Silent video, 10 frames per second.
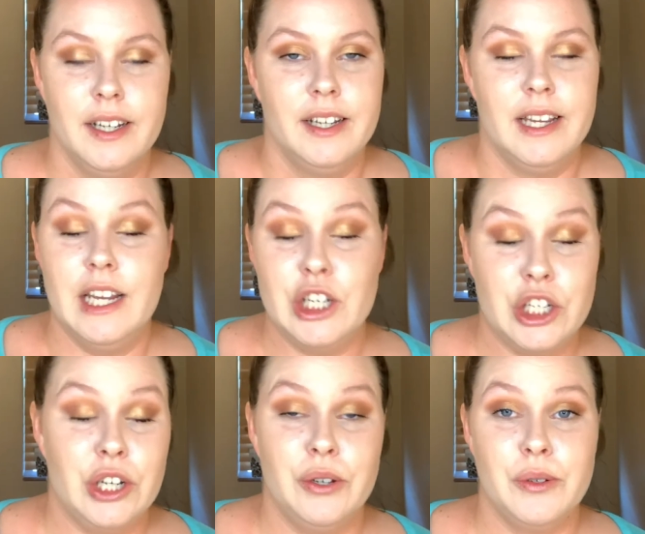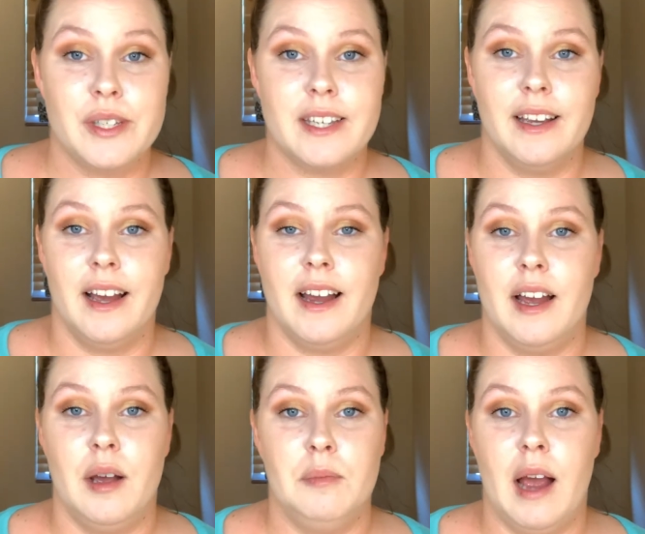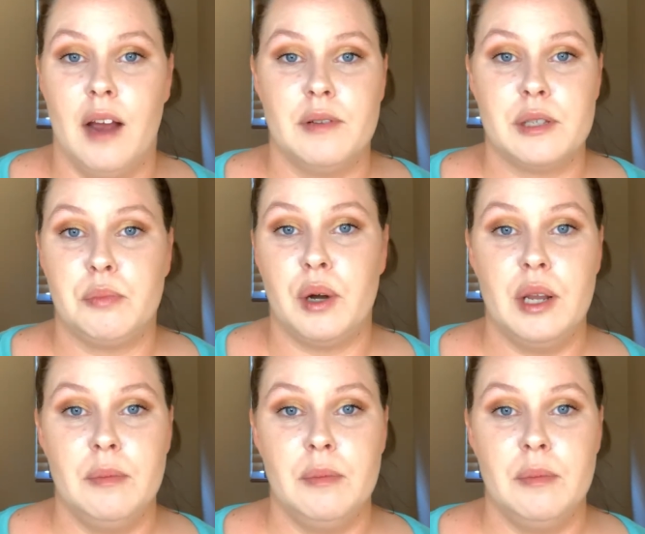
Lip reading: issues, I was pretty